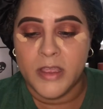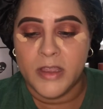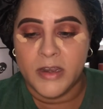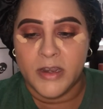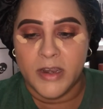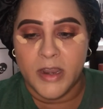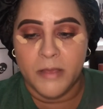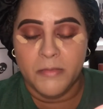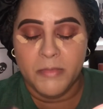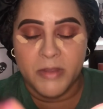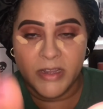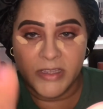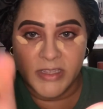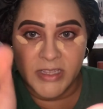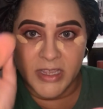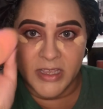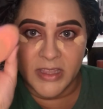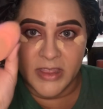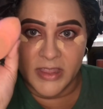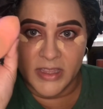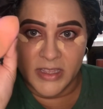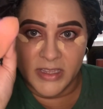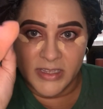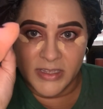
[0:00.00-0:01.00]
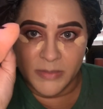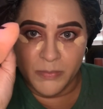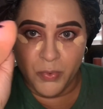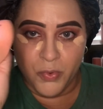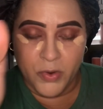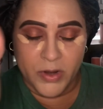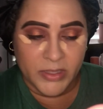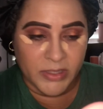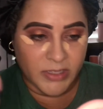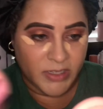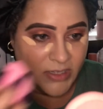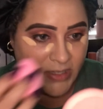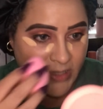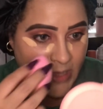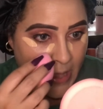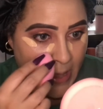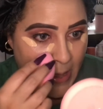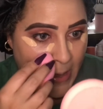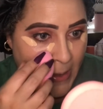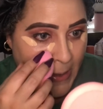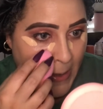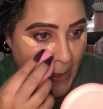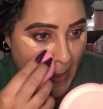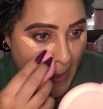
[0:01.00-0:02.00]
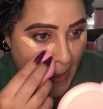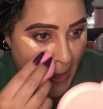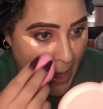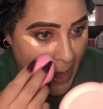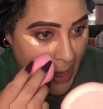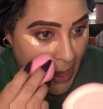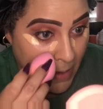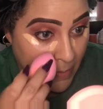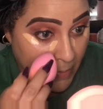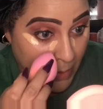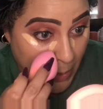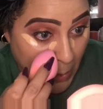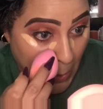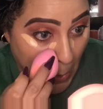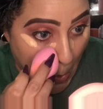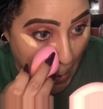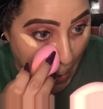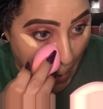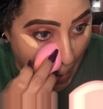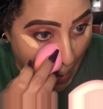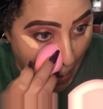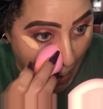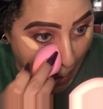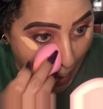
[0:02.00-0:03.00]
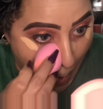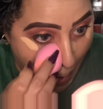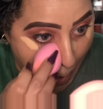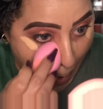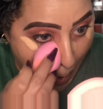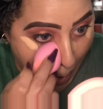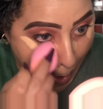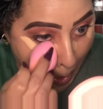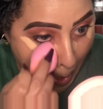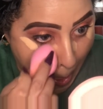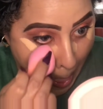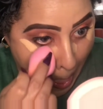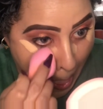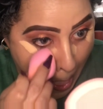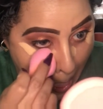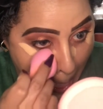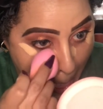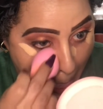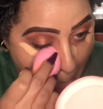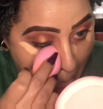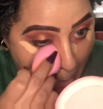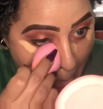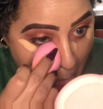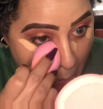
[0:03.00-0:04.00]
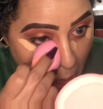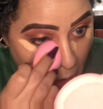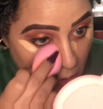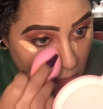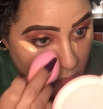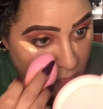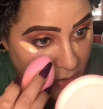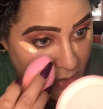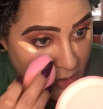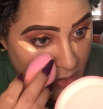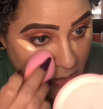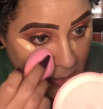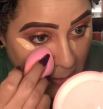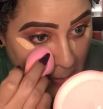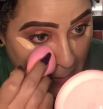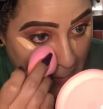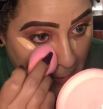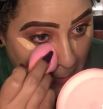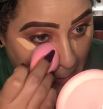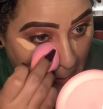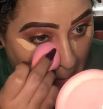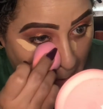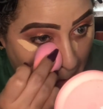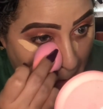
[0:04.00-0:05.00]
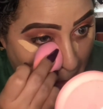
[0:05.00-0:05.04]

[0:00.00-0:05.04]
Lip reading: Now I'm going to take this pointy side and I'm going to go right in here.